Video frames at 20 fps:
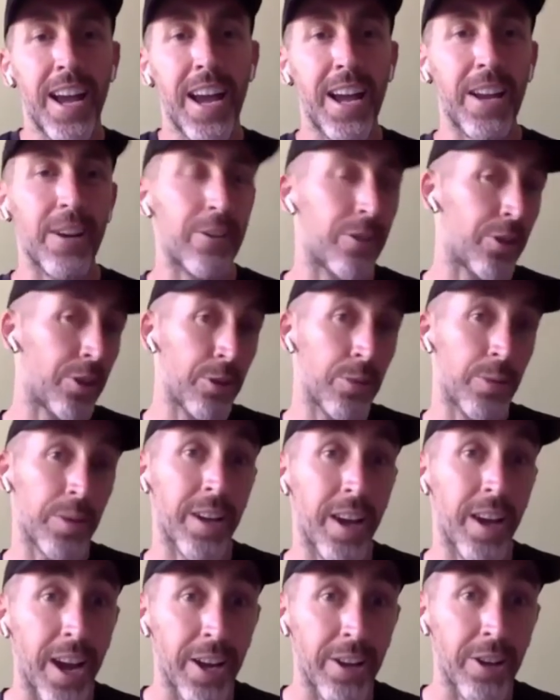And you
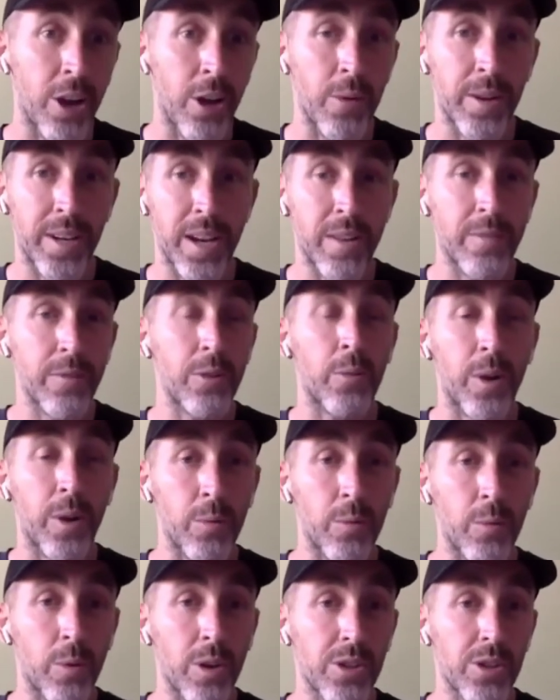and I know, and
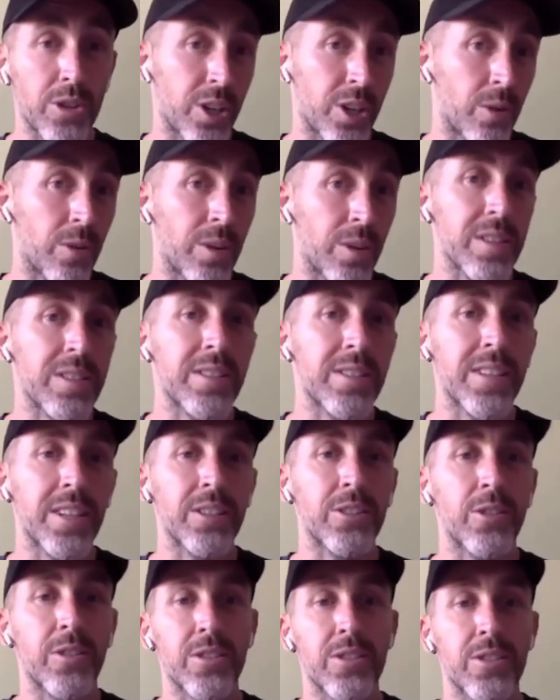everyone watching or
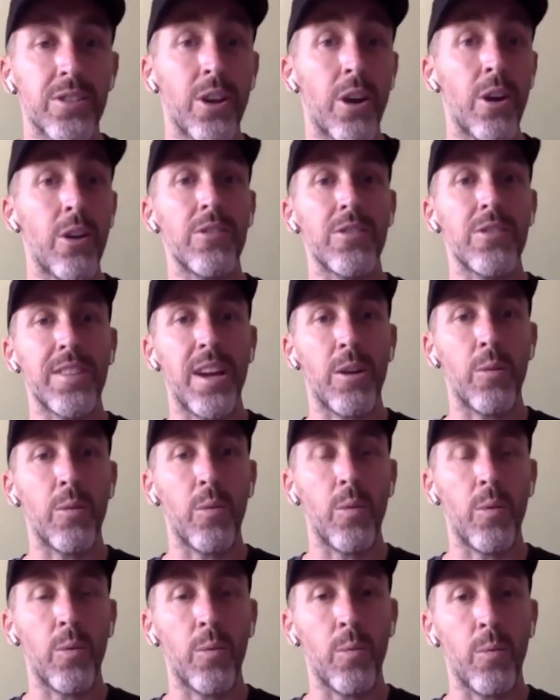listening to this knows, that
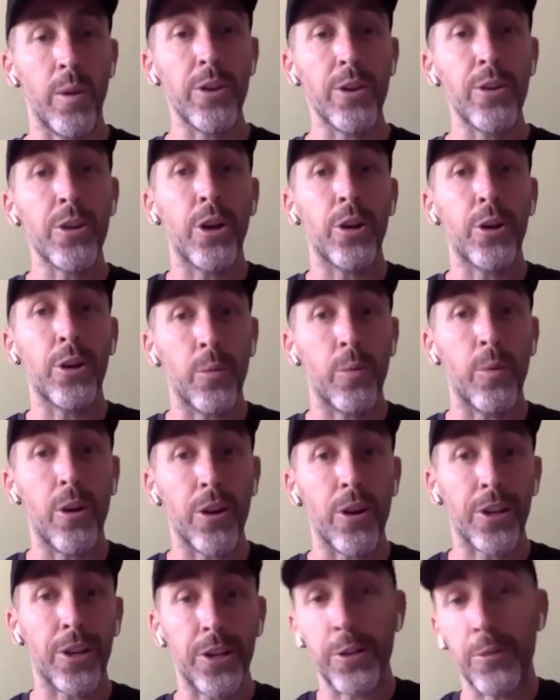when you go to
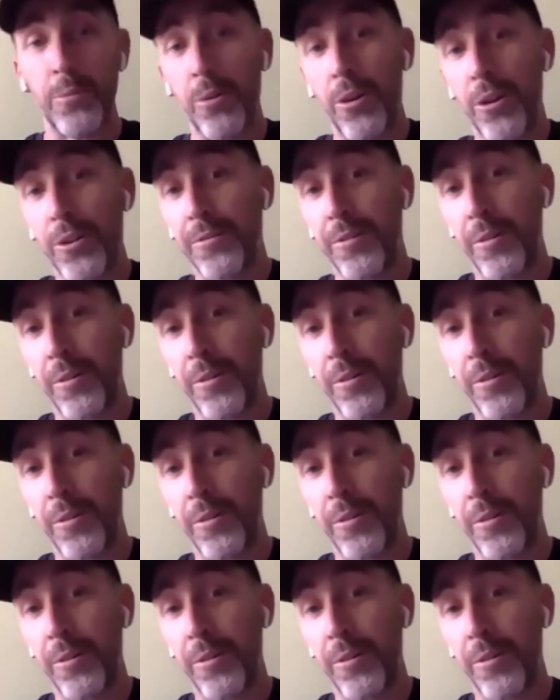work and you work